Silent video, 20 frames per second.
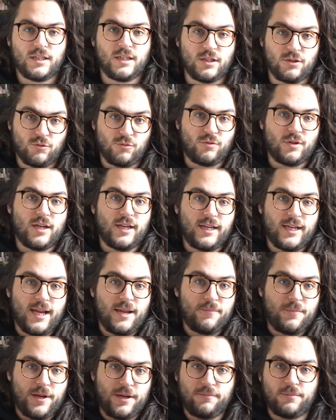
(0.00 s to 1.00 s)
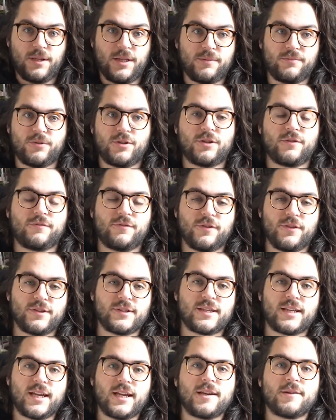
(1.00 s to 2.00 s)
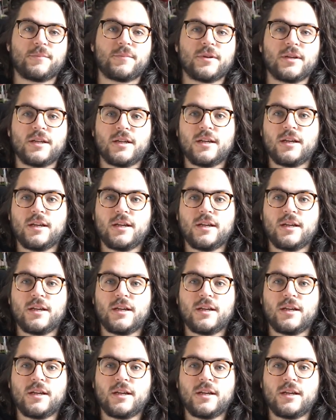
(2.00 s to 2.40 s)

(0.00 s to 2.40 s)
a campaign playbook for this game.